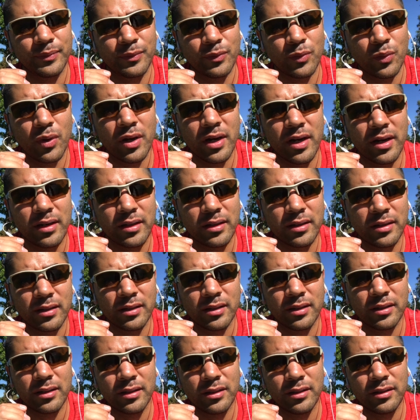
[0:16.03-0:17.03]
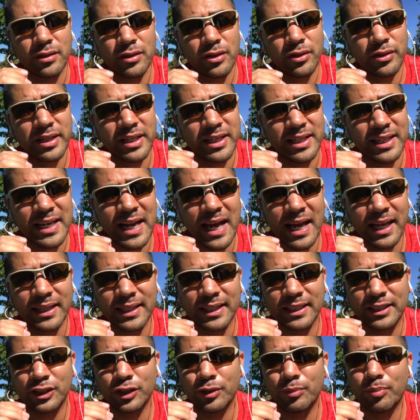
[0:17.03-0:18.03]
What? Know ye
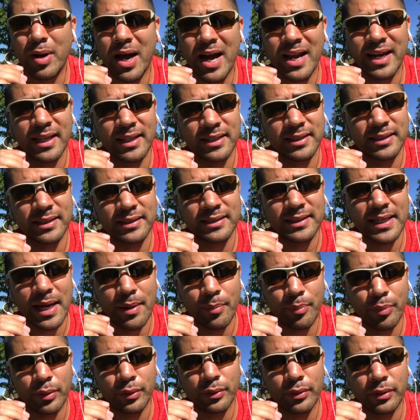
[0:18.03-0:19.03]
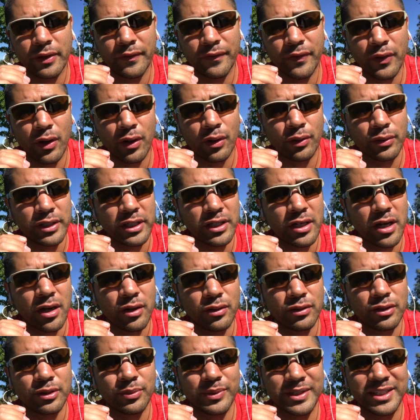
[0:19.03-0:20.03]
not that your body is a temple of the Holy
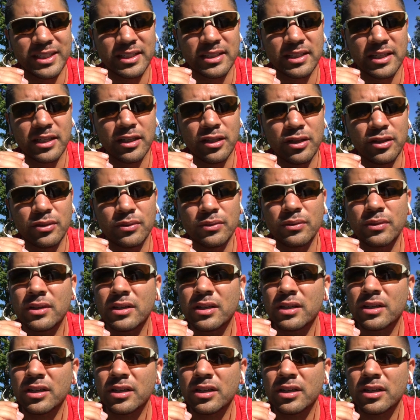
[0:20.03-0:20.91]
Ghost which is in you,